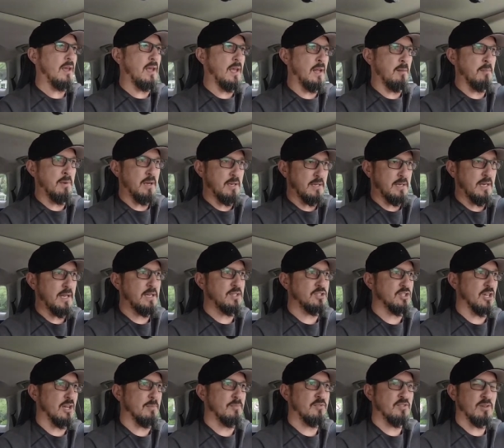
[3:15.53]
And my day
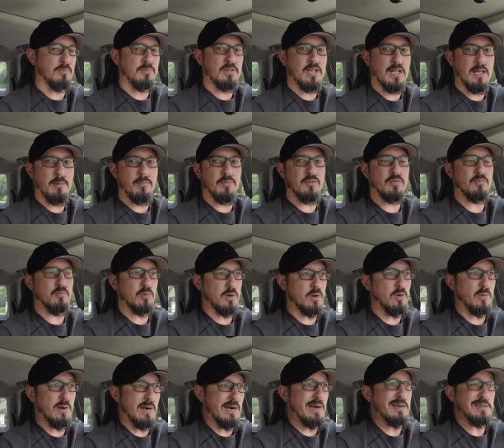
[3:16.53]
job sometimes
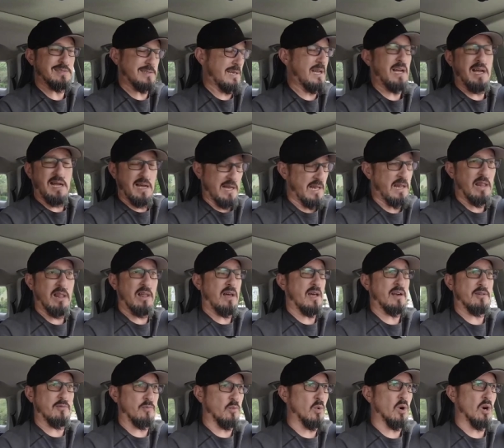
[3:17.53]
requires a
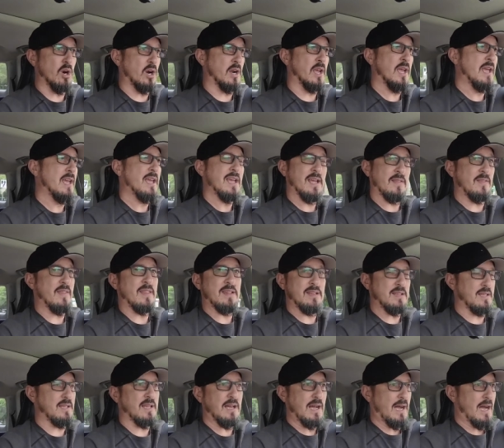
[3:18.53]
lot of work. And
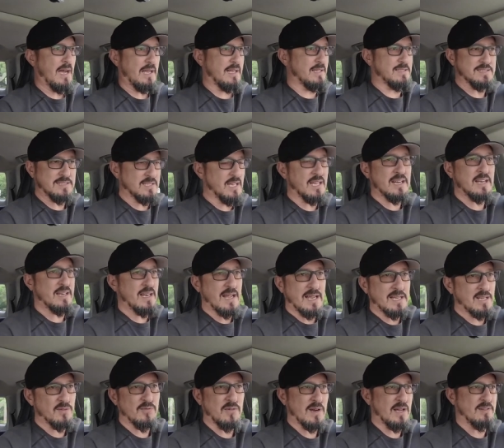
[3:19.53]
it's not a
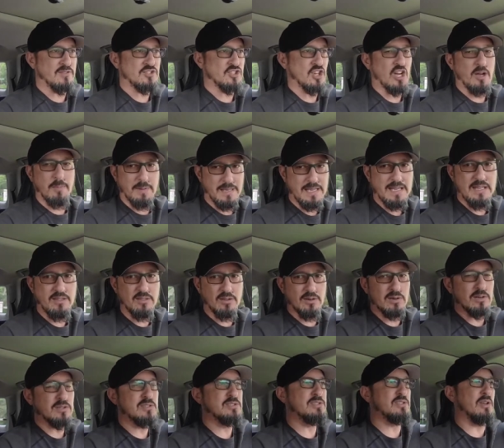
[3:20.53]
nine to five job
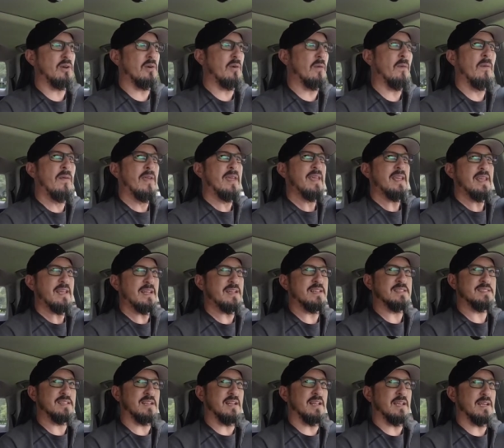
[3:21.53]
either. So it
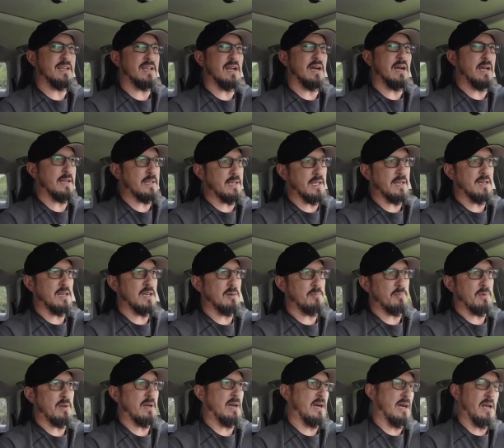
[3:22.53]
isn't like I get
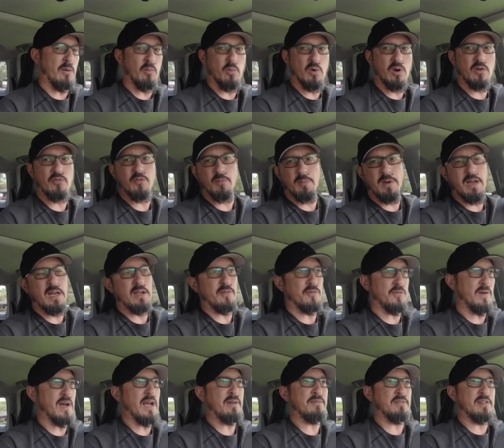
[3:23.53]
up, I work from nine to
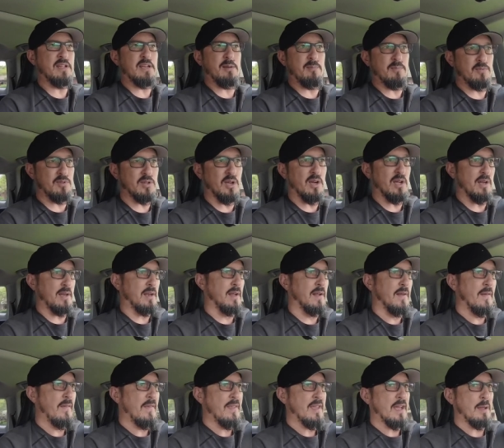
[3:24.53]
five, and then I'm
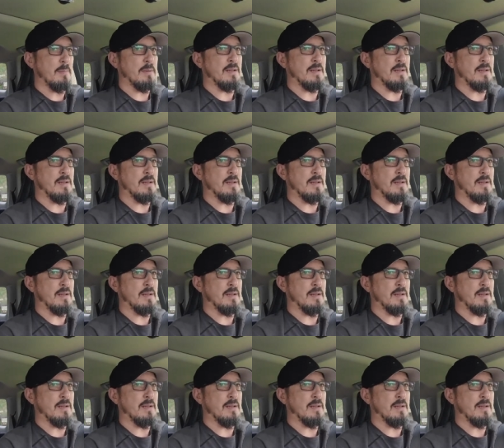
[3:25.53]
done.